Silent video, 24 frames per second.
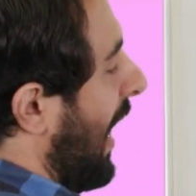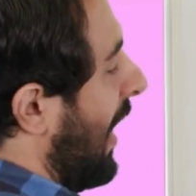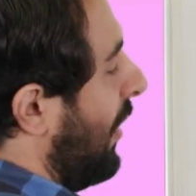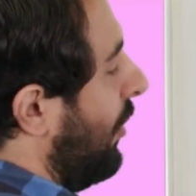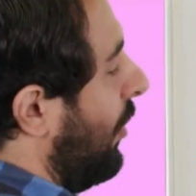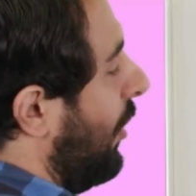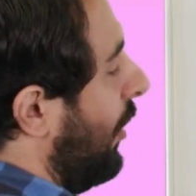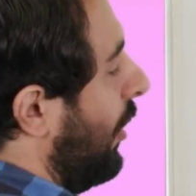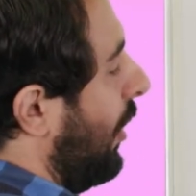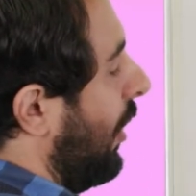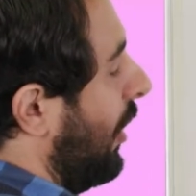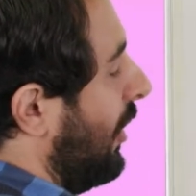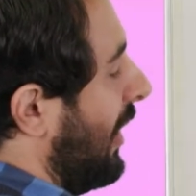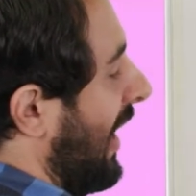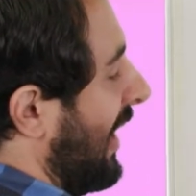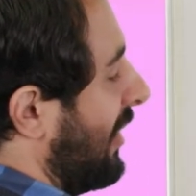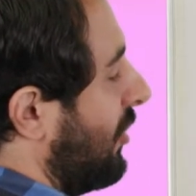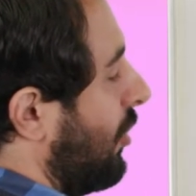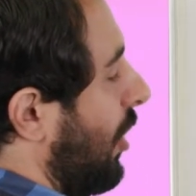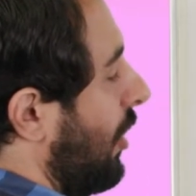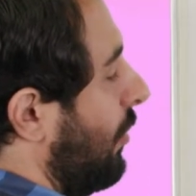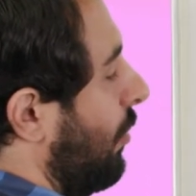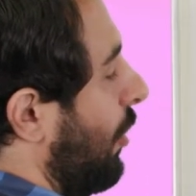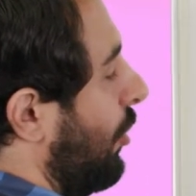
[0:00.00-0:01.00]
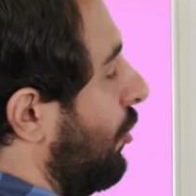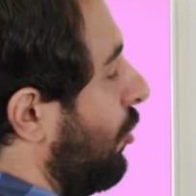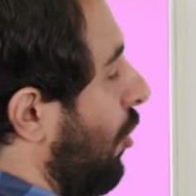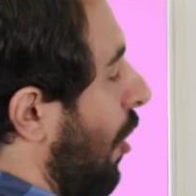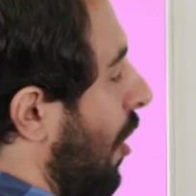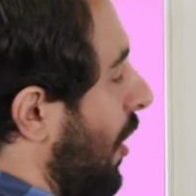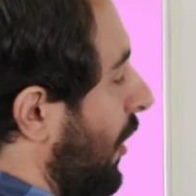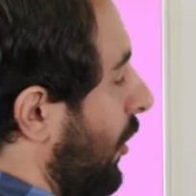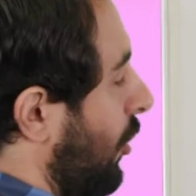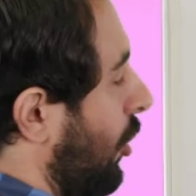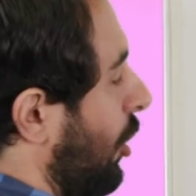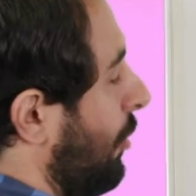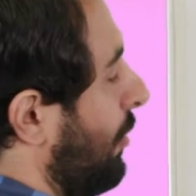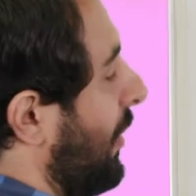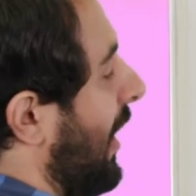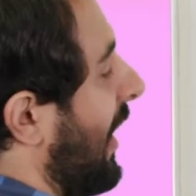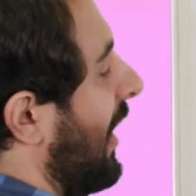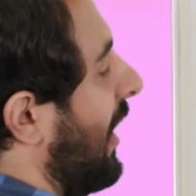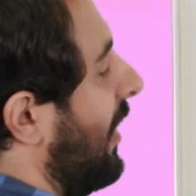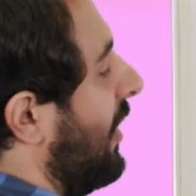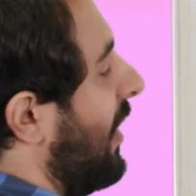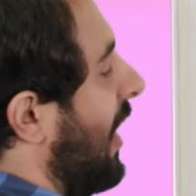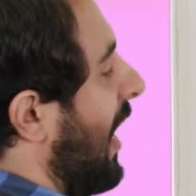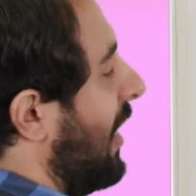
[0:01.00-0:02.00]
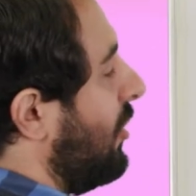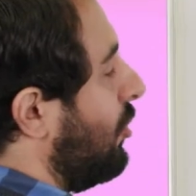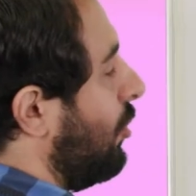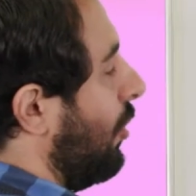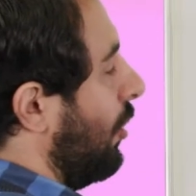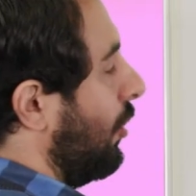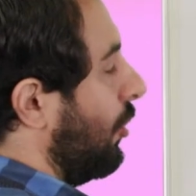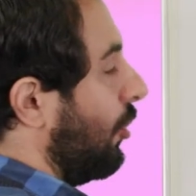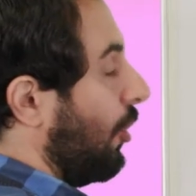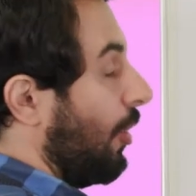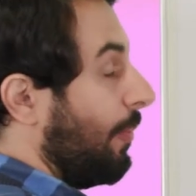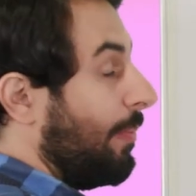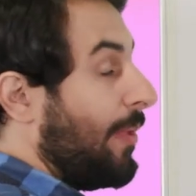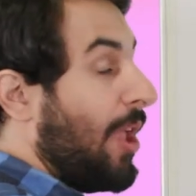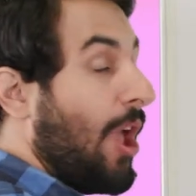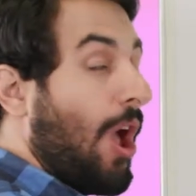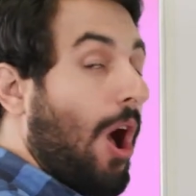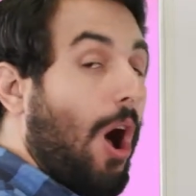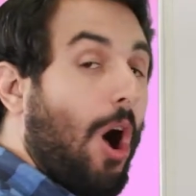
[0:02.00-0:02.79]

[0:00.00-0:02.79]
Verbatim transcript: and the electron withdrawing group, like a nitro group,